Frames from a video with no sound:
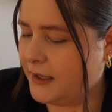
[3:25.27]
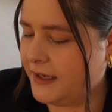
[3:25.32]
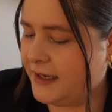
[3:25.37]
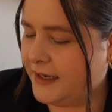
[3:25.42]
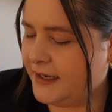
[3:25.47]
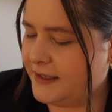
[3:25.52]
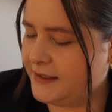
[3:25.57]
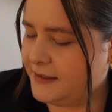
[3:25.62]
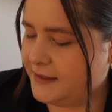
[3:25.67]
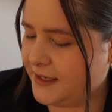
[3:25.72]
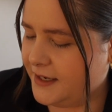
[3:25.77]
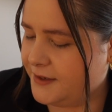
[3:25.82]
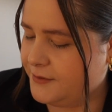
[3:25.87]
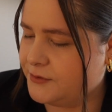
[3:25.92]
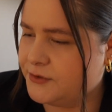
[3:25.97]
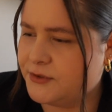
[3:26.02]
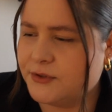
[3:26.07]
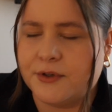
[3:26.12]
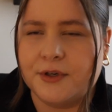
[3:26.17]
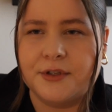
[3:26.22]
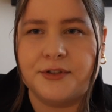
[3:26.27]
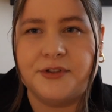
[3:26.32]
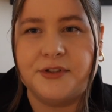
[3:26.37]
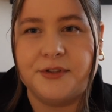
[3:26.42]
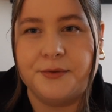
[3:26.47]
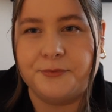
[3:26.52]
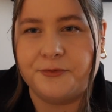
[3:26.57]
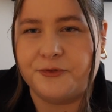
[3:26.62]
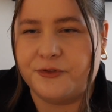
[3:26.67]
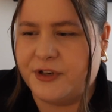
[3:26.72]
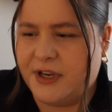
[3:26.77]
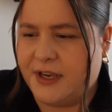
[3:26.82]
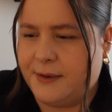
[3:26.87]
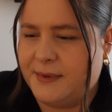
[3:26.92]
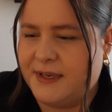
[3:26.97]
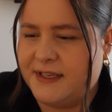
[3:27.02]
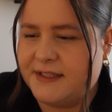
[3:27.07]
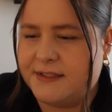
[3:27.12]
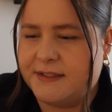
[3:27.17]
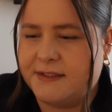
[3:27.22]
And I also got some
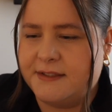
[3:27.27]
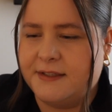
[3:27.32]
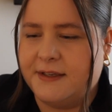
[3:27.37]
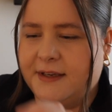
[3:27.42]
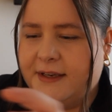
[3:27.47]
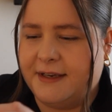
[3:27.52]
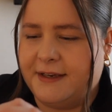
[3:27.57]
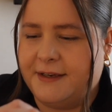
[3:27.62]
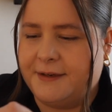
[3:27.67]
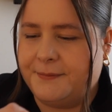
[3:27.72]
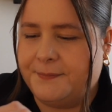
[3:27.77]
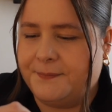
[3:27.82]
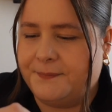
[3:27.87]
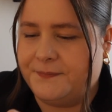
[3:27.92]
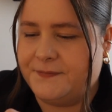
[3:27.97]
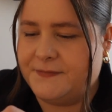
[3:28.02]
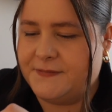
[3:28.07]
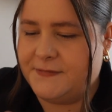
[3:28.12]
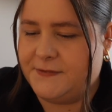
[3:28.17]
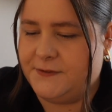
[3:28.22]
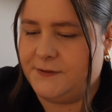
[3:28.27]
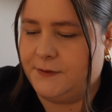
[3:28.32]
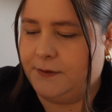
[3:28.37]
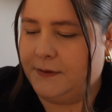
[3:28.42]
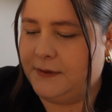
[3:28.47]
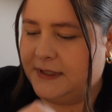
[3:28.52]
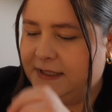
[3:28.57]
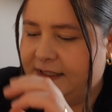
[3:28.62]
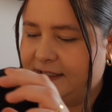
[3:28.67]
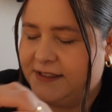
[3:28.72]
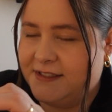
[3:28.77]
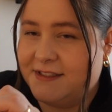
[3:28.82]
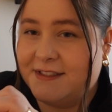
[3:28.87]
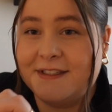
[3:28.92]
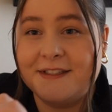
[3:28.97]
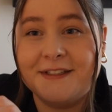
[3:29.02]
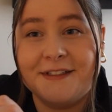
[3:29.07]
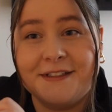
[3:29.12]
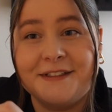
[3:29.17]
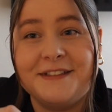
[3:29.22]
freebies, so
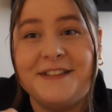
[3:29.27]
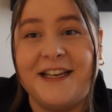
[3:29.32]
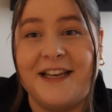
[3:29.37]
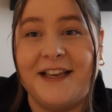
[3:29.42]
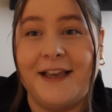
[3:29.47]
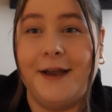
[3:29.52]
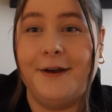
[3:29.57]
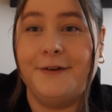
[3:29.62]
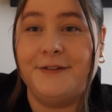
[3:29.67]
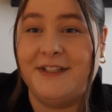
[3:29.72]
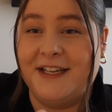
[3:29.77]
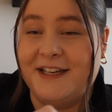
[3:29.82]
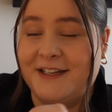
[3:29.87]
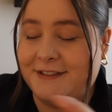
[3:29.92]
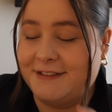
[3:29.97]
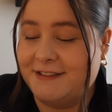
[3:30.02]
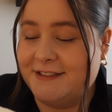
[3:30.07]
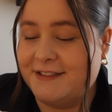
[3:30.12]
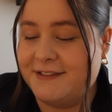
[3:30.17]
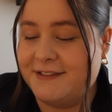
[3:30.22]
let's check out that.